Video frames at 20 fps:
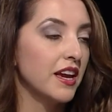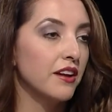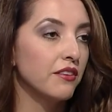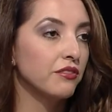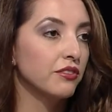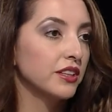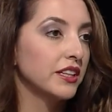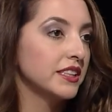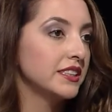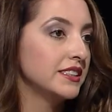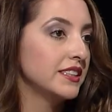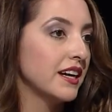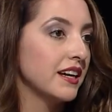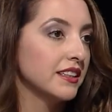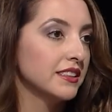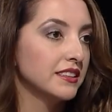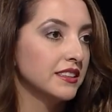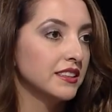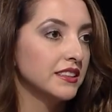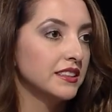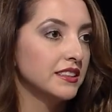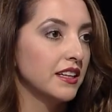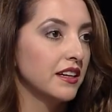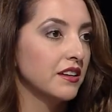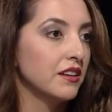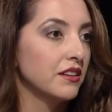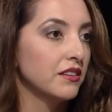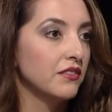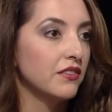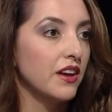every tax
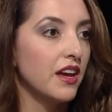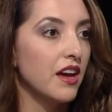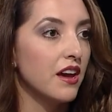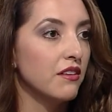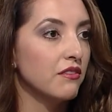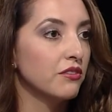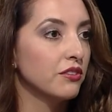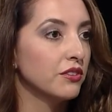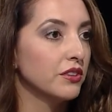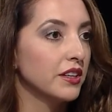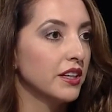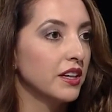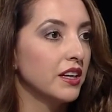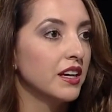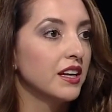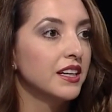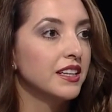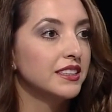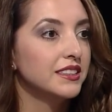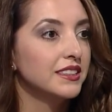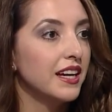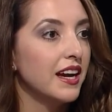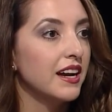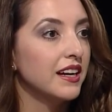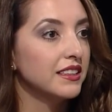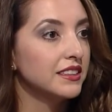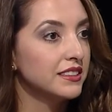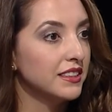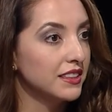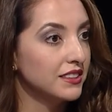incentive, every
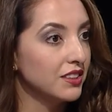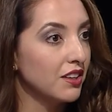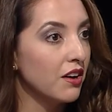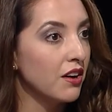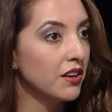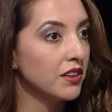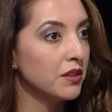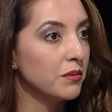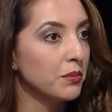tax that's on the